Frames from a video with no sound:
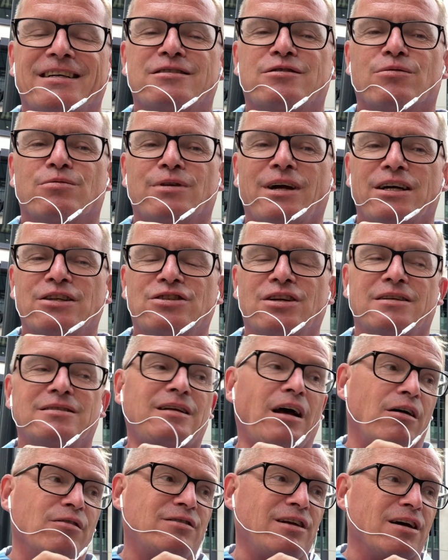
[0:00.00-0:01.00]
So Russia,
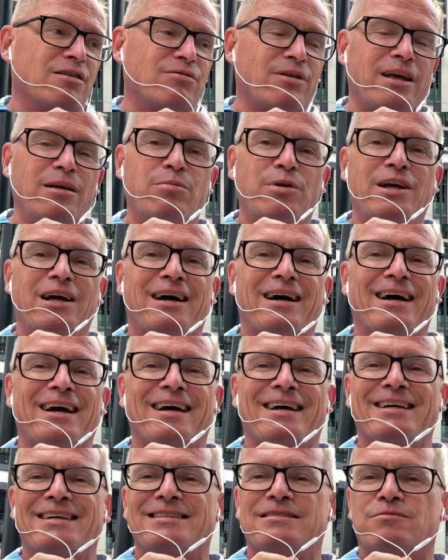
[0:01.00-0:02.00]
Saudi Arabia,
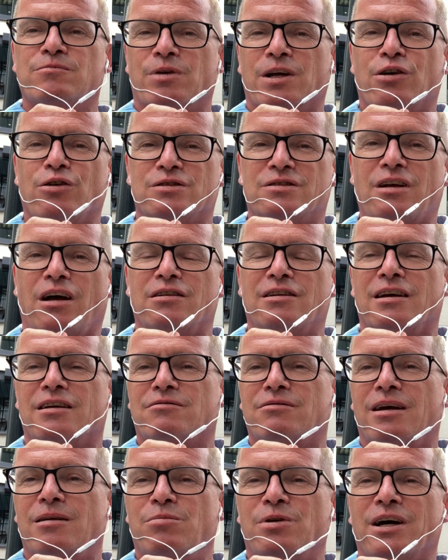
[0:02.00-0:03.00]
and because Saudi
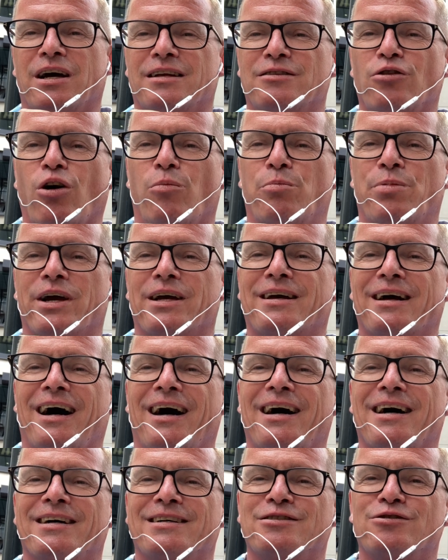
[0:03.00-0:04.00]
Arabia and OPEC
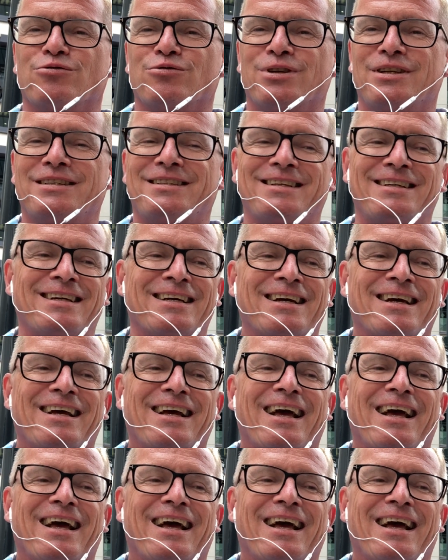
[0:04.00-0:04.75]
are unity,